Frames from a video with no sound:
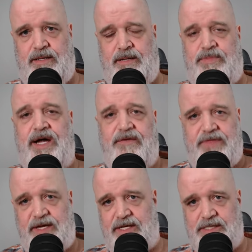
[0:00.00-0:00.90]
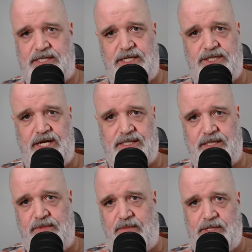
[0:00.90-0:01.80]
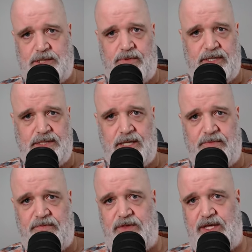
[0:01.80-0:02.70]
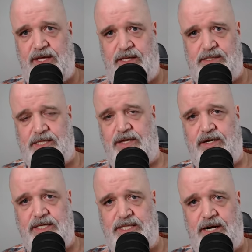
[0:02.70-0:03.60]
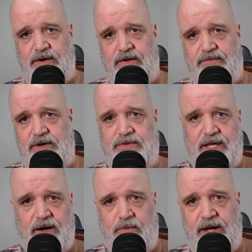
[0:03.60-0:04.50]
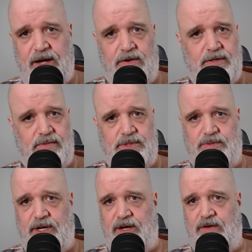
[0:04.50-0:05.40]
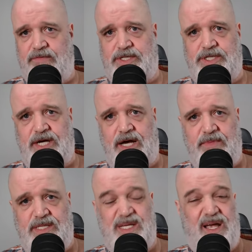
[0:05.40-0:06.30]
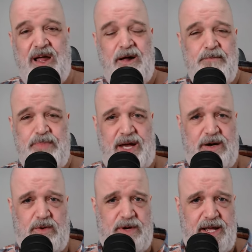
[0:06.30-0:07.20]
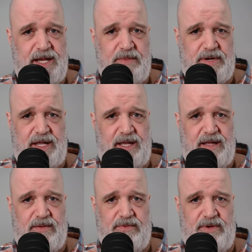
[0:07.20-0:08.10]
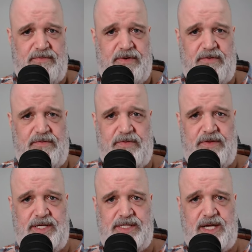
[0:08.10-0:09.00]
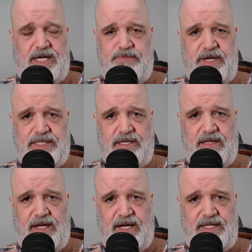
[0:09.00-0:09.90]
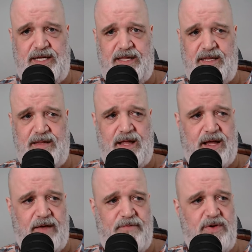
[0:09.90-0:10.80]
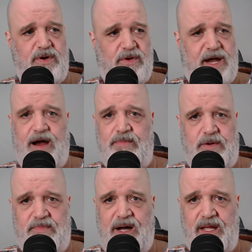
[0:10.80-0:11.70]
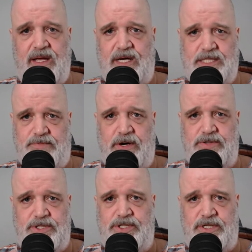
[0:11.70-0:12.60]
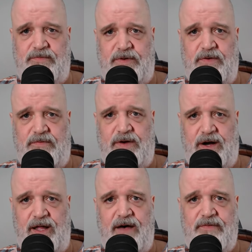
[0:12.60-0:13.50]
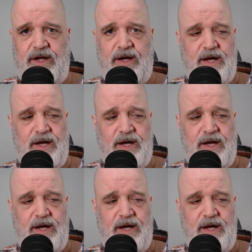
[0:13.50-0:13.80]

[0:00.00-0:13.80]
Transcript: But if they can see a chance to maybe swing some of the Southern Ontario vote their way or swing it over to Jagmeet Singh, I don't know why anybody would vote for these guys based on the idea that like if you don't care about money, I suppose you should vote far left.